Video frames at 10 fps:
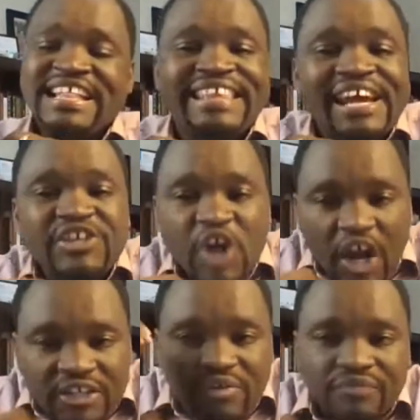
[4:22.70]
they're
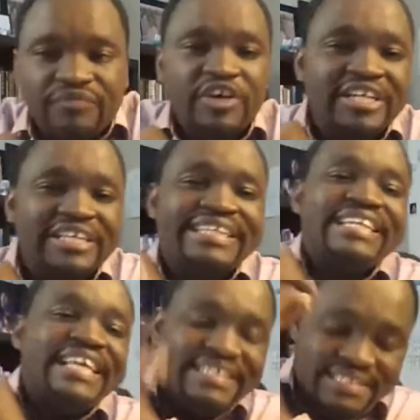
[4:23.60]
not converting the
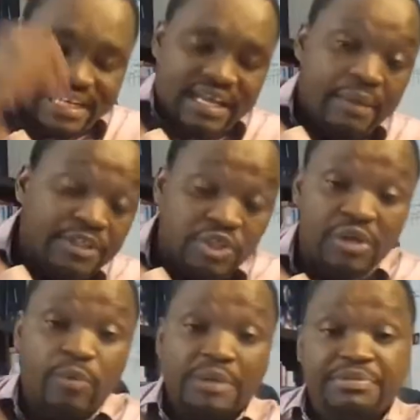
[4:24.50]
leads that are coming to
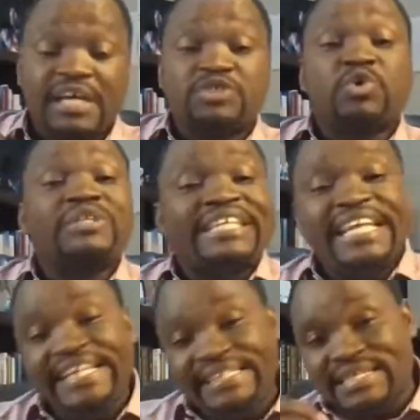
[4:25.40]
their websites or the
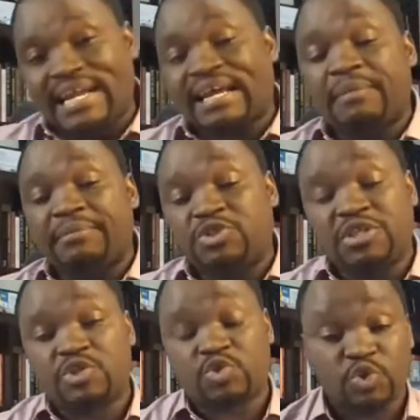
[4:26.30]
leads that are coming to
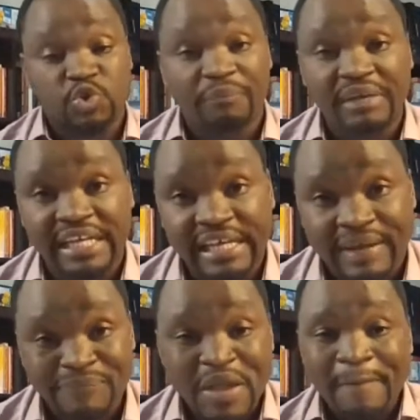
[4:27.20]
their social
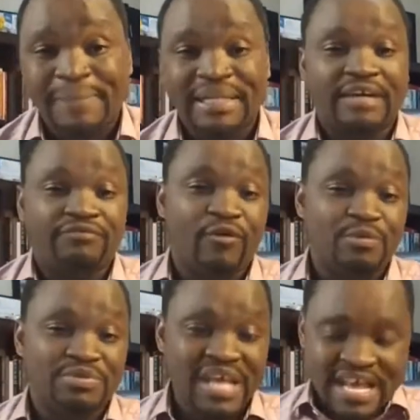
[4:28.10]
media
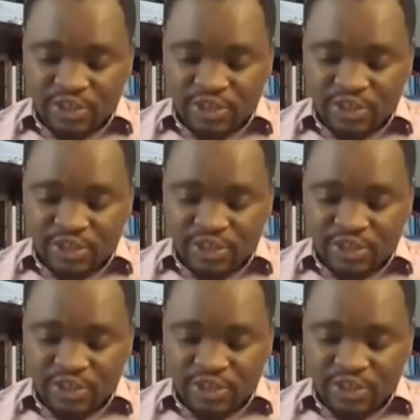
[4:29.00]
platforms.